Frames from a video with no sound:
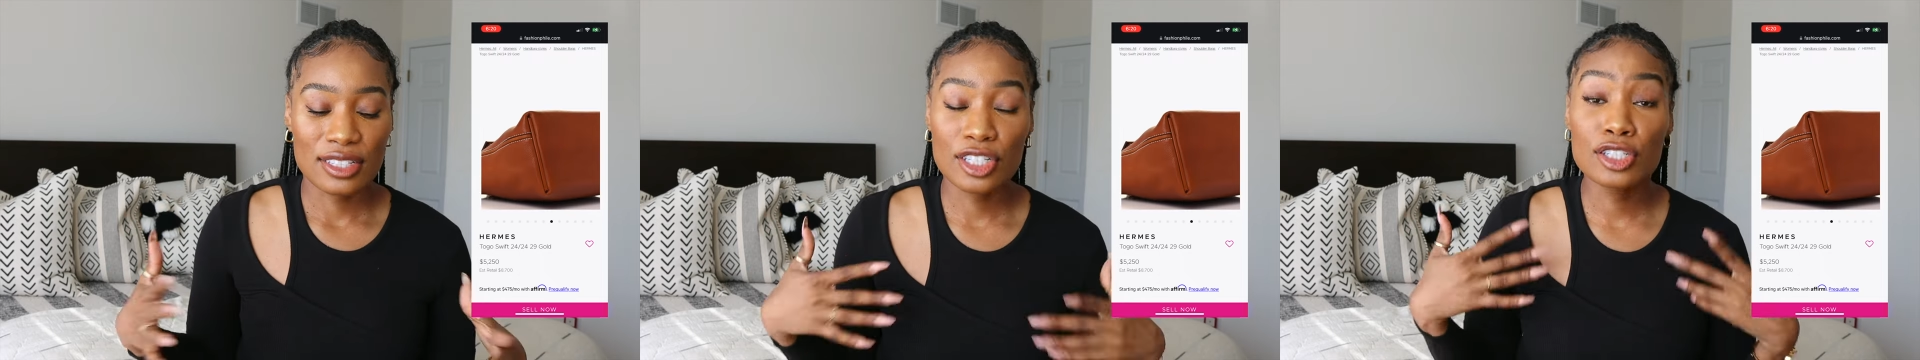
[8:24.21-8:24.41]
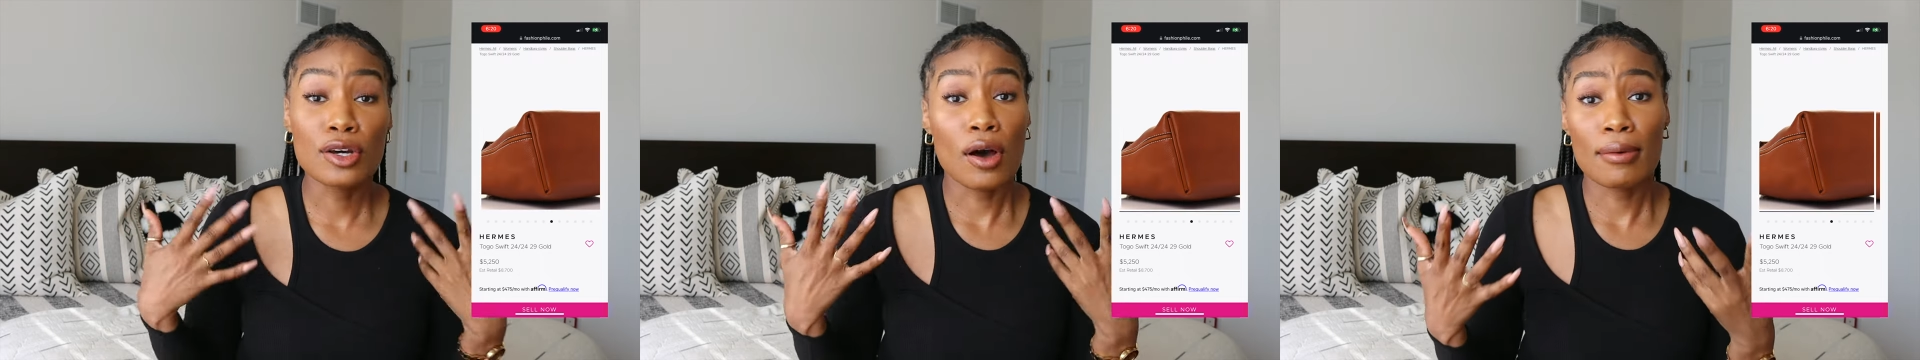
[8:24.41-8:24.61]

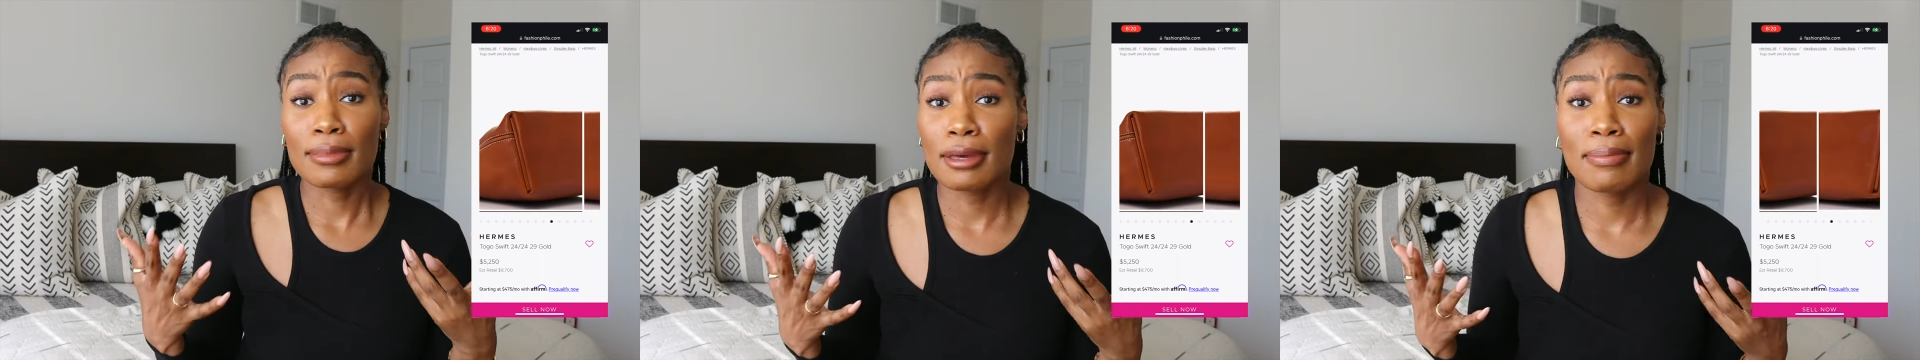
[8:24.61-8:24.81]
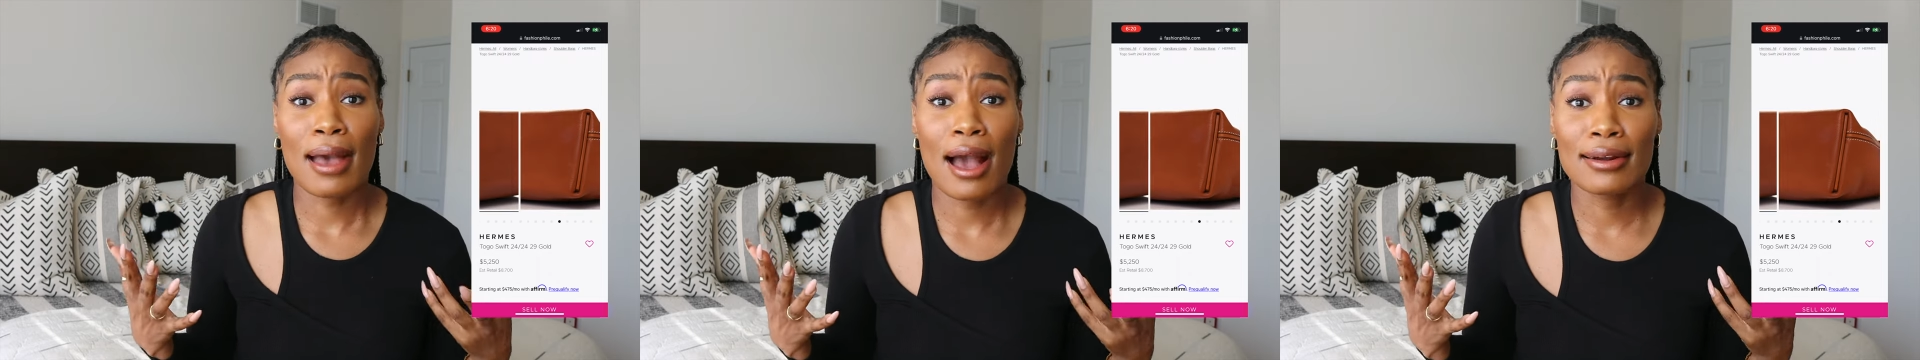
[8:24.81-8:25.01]
She told
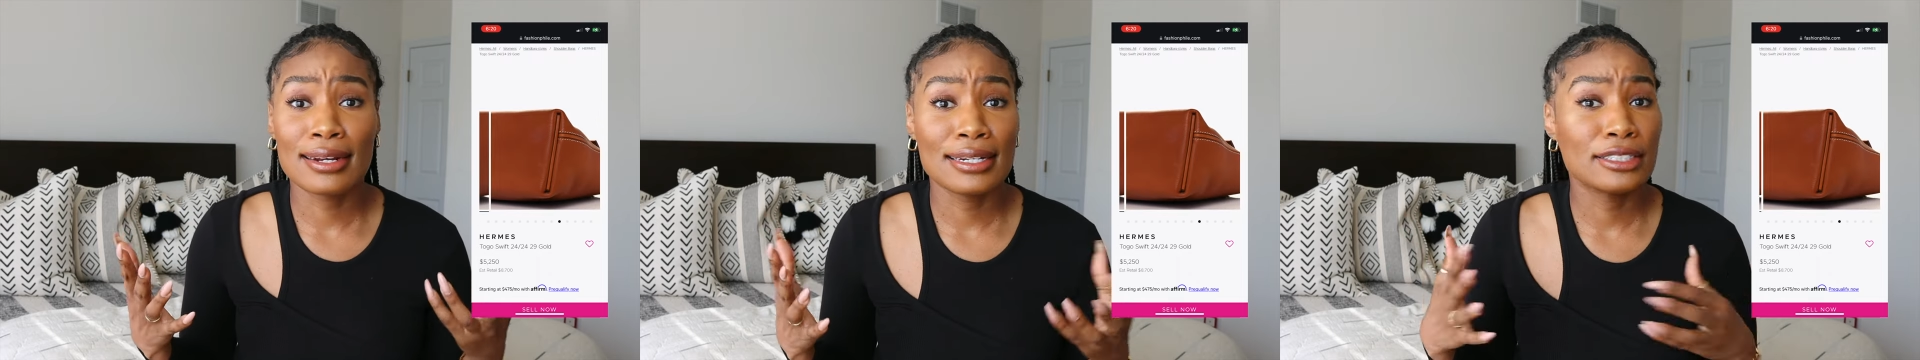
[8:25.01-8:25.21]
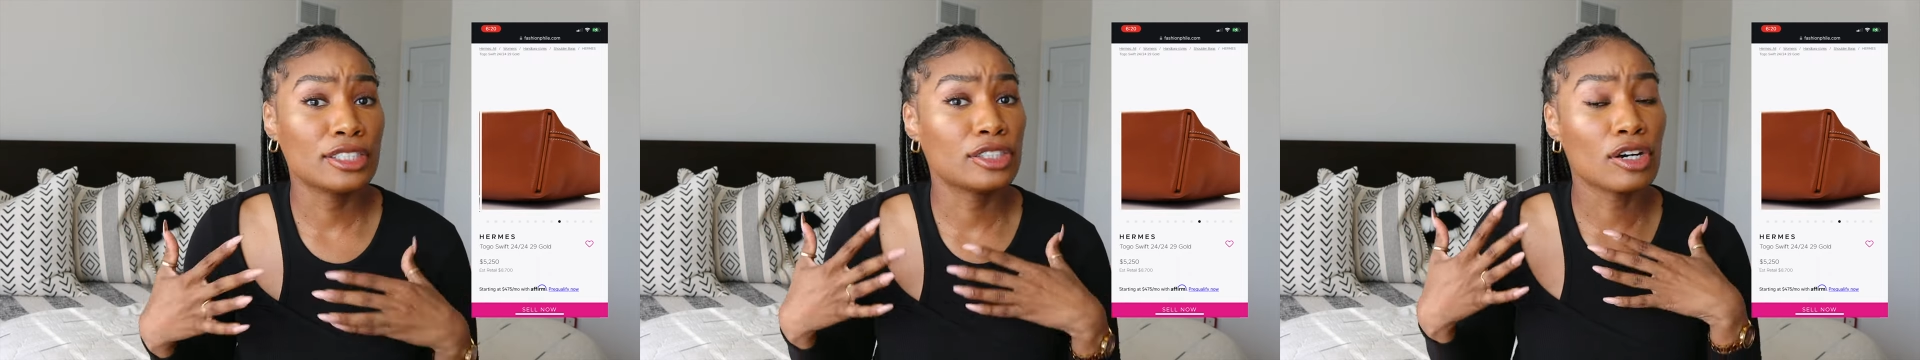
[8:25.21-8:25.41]
me about
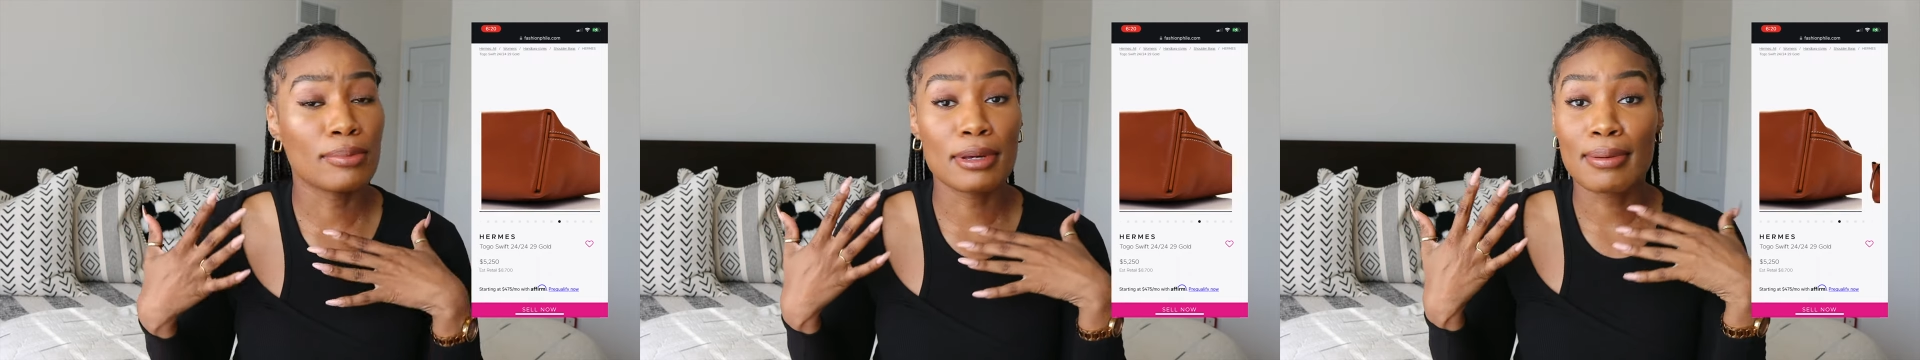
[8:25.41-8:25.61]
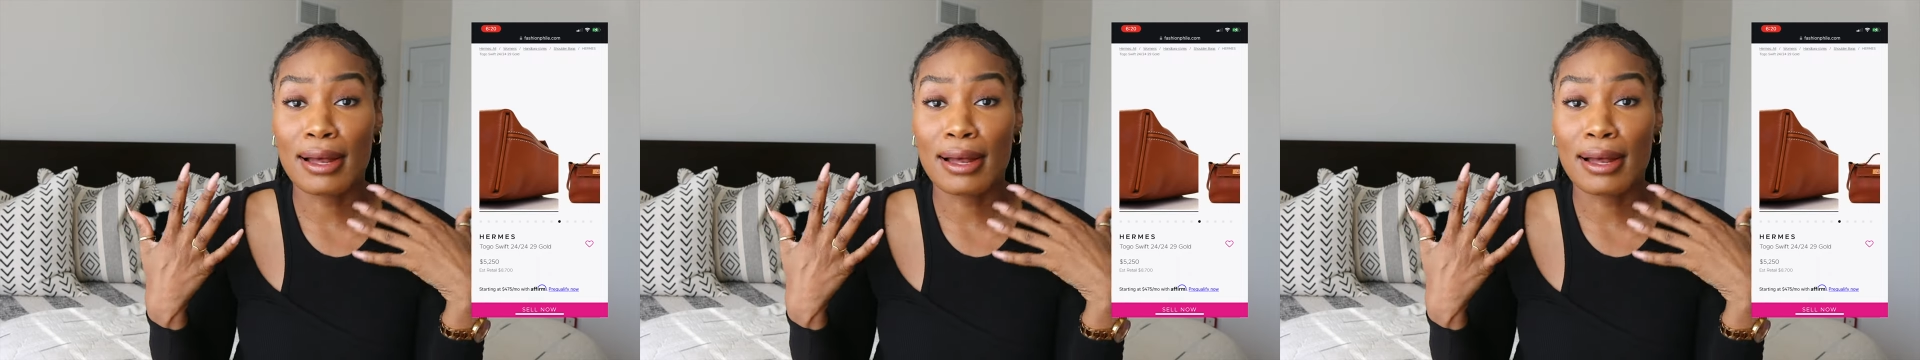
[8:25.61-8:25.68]
it. She told me